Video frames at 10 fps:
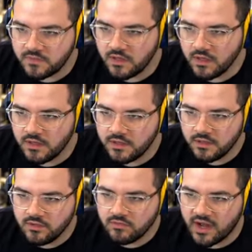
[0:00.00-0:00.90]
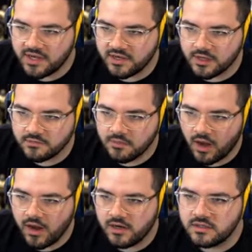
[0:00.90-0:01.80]
I love you too, bro. Right in here.
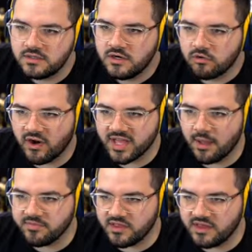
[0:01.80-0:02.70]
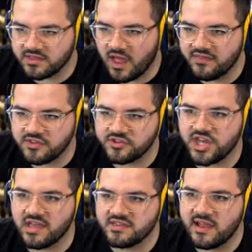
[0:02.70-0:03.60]
Running up. The, he's on this
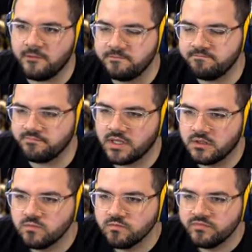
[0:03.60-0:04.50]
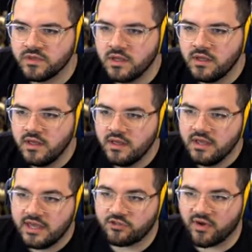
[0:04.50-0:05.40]
chest now.
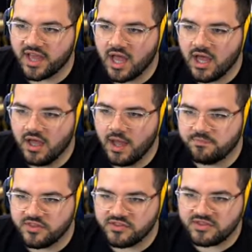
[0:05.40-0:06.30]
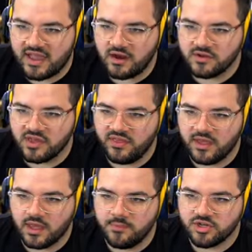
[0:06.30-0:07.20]
He's running up the stairs, I
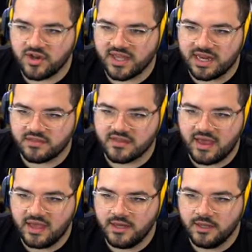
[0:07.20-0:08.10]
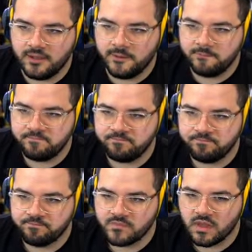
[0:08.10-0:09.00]
think. I'm going to try to get outside. All